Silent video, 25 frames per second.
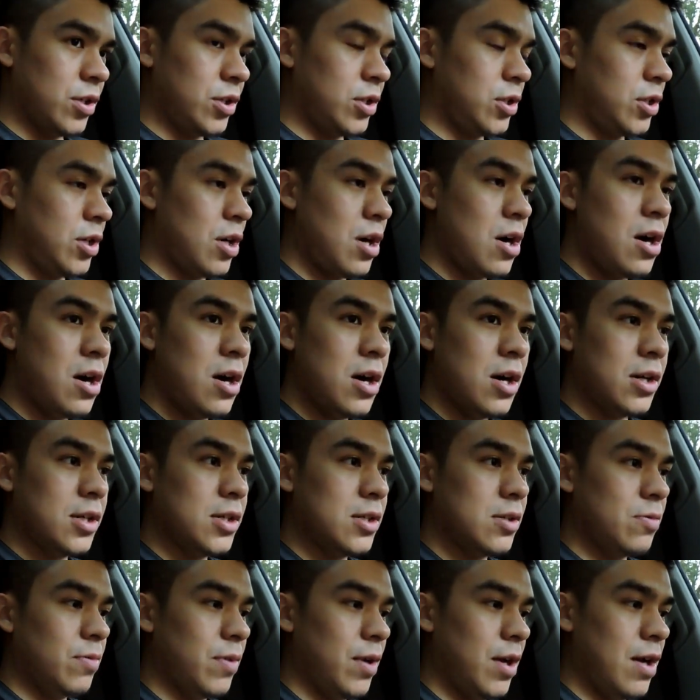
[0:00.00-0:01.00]

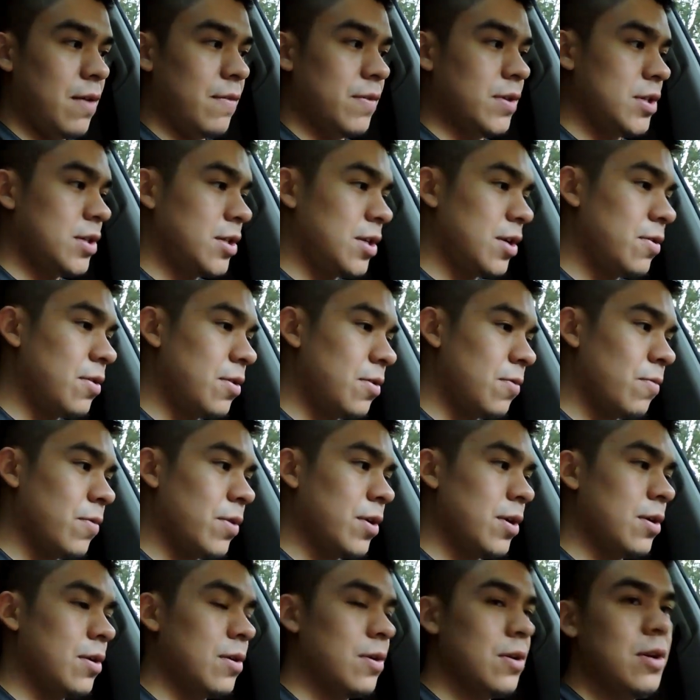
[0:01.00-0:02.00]
shocks, we have a steering
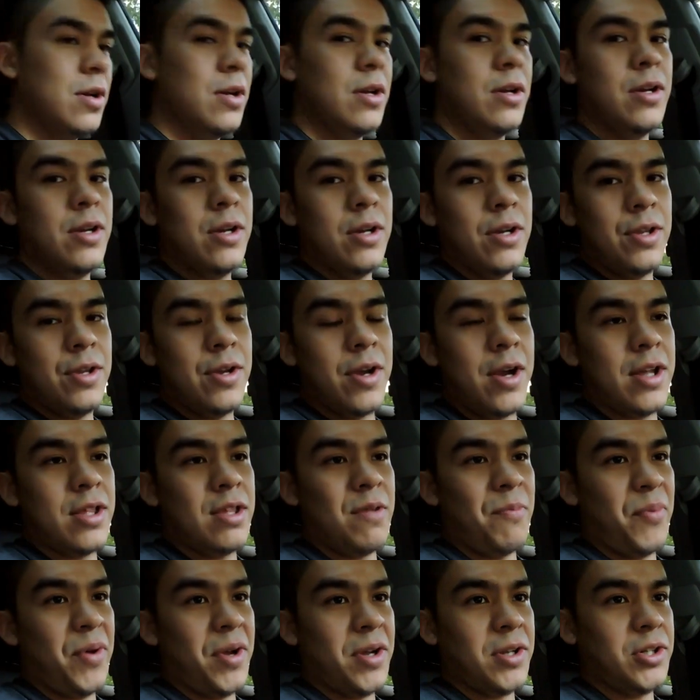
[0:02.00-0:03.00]
wheel. You get
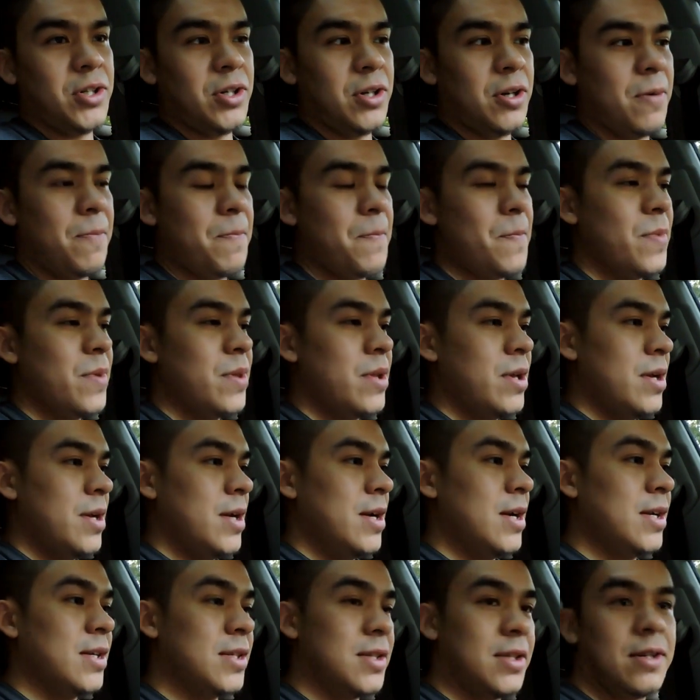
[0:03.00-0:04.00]
the picture.
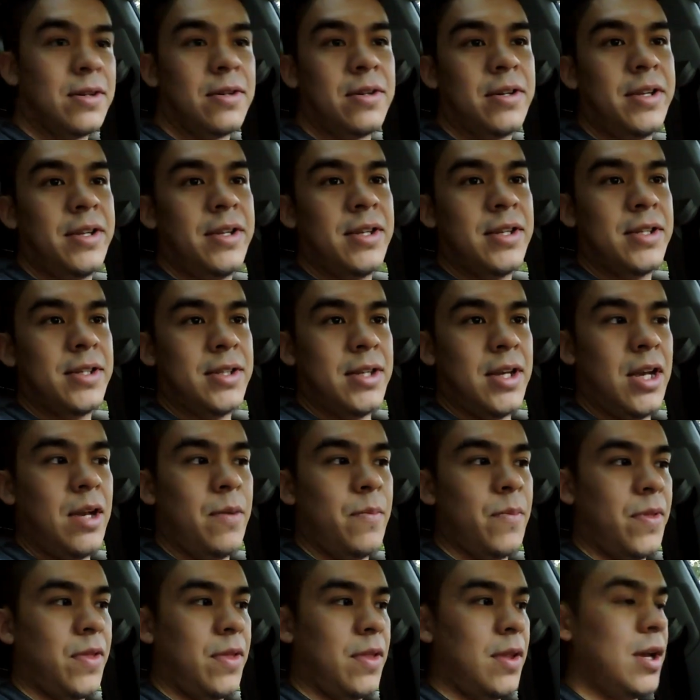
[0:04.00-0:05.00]
It's literally the
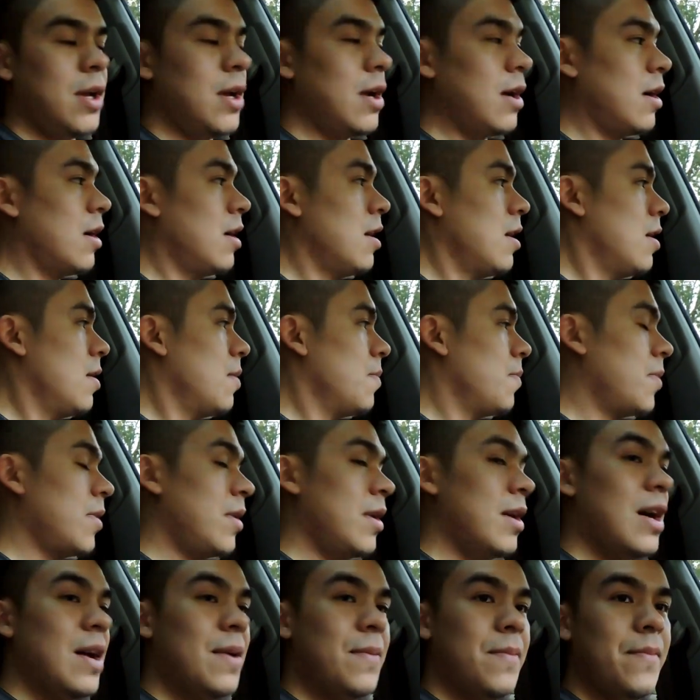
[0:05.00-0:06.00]
same thing, but
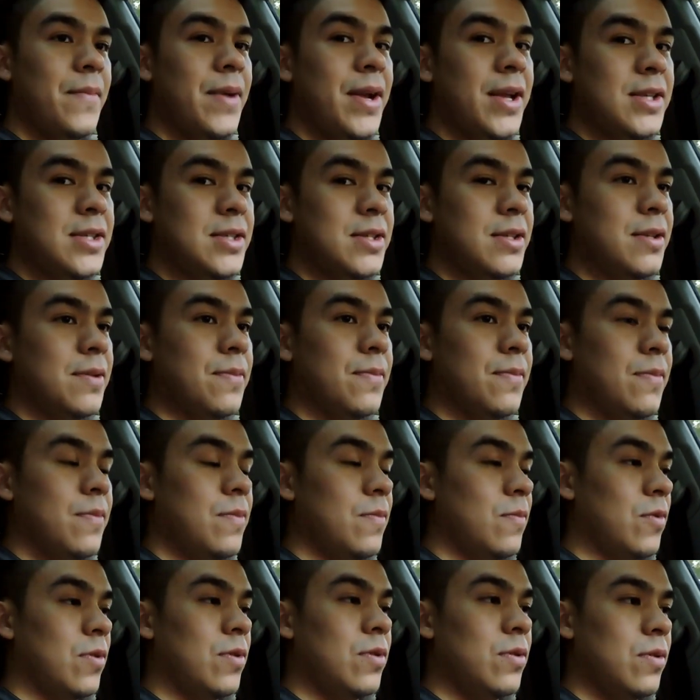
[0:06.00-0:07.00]
not maintenance.
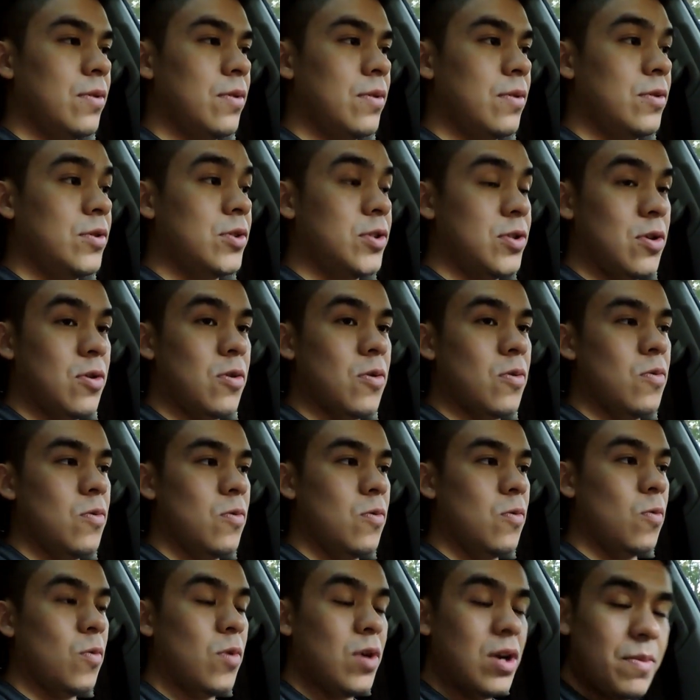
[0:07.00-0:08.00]
So
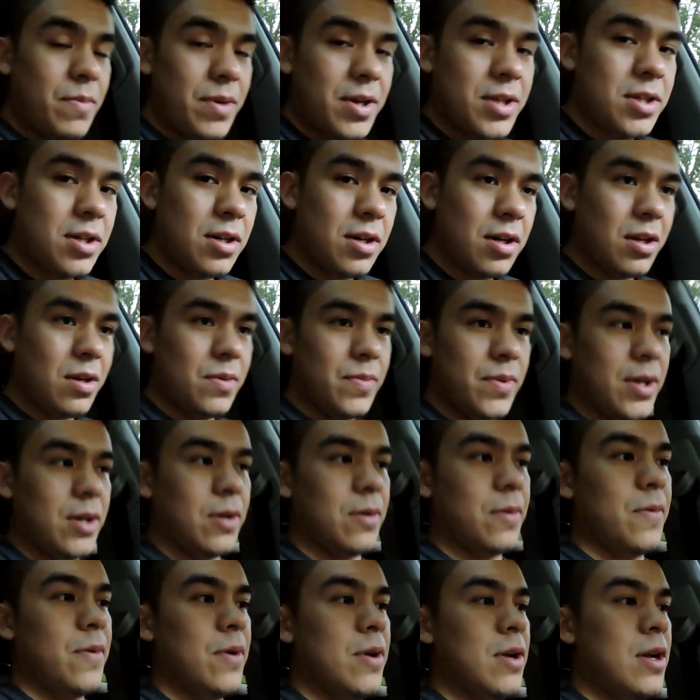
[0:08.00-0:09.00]
what am I talking about?
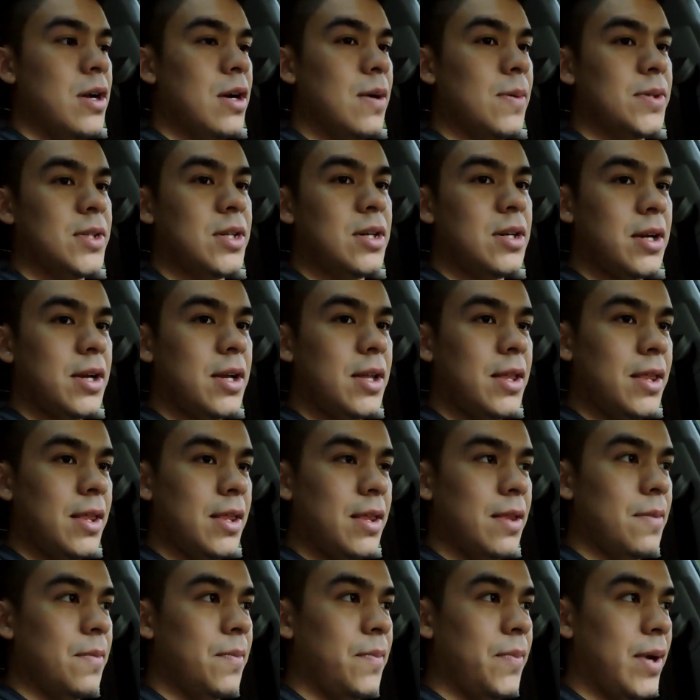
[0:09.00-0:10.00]
I'm talking
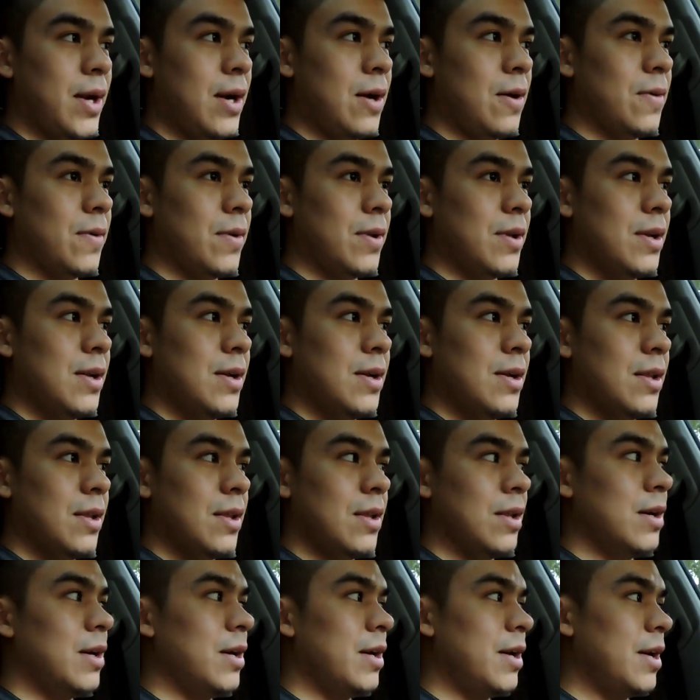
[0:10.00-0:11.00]
about
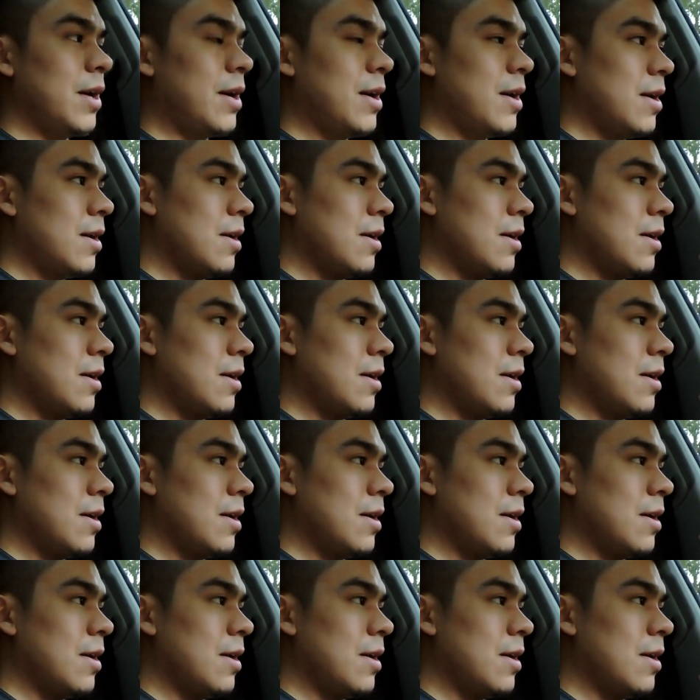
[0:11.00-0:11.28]
like,